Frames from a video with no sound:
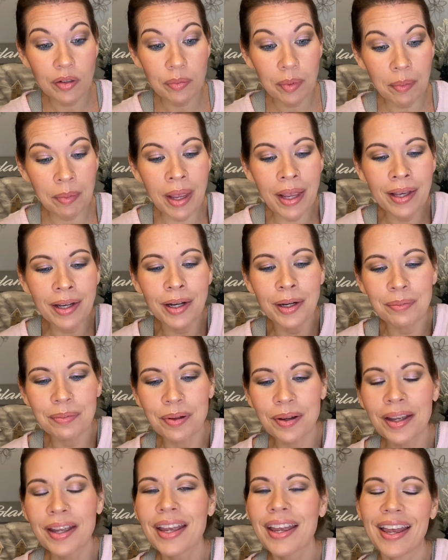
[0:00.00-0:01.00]
makeup,
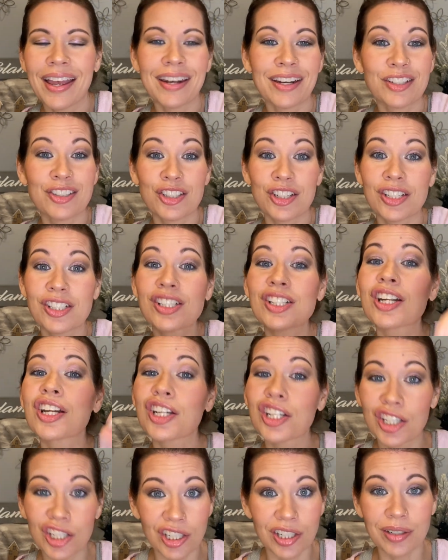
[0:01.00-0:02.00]
and it's just
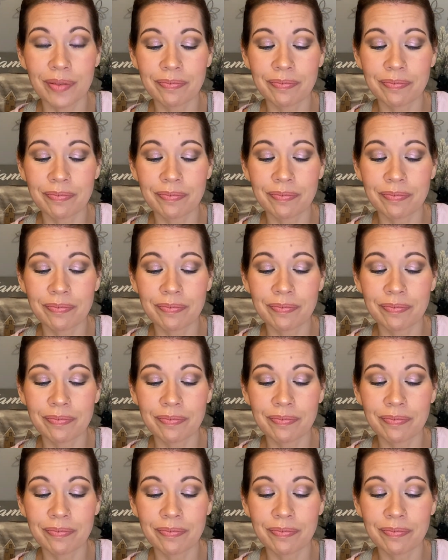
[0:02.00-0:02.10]
good.